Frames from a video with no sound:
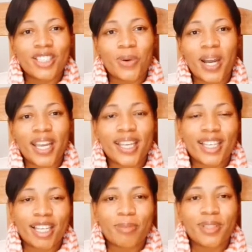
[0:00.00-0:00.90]
so I
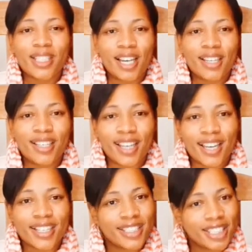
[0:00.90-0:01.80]
ended up sounding
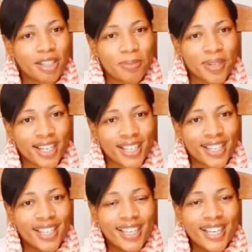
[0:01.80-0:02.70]
like a chipmunk.
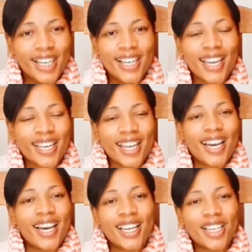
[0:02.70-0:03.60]
And
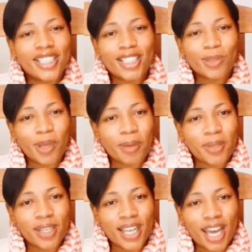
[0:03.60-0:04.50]
I, it just made
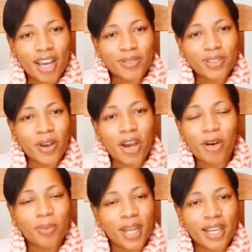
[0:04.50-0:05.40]
me laugh. So I
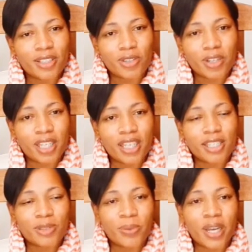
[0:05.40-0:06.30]
hope y'all enjoyed it
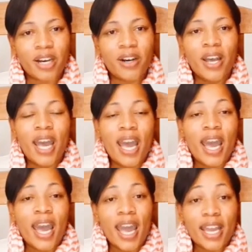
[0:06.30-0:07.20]
as well.
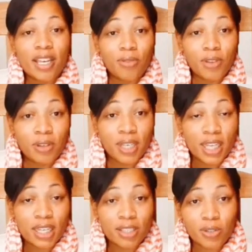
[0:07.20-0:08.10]
And if you
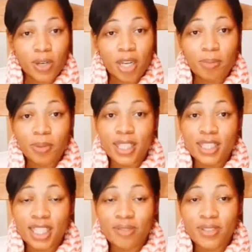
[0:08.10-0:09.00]
did enjoy it,
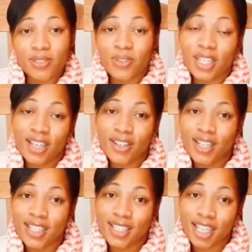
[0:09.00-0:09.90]
please give this
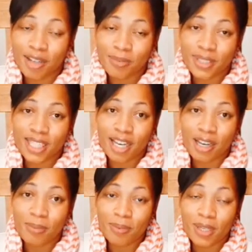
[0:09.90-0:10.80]
video a thumbs
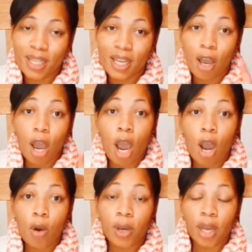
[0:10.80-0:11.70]
up.
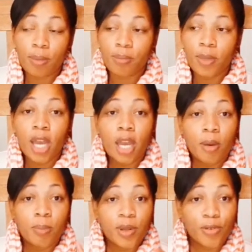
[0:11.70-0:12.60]
Hold up.
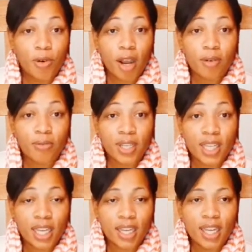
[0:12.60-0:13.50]
Before I
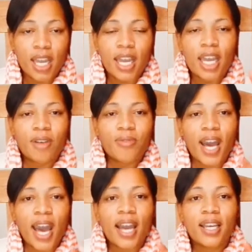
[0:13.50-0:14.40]
forget, if
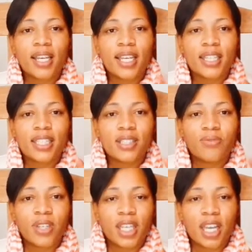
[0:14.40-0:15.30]
I could get this
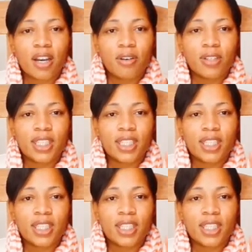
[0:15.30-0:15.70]
video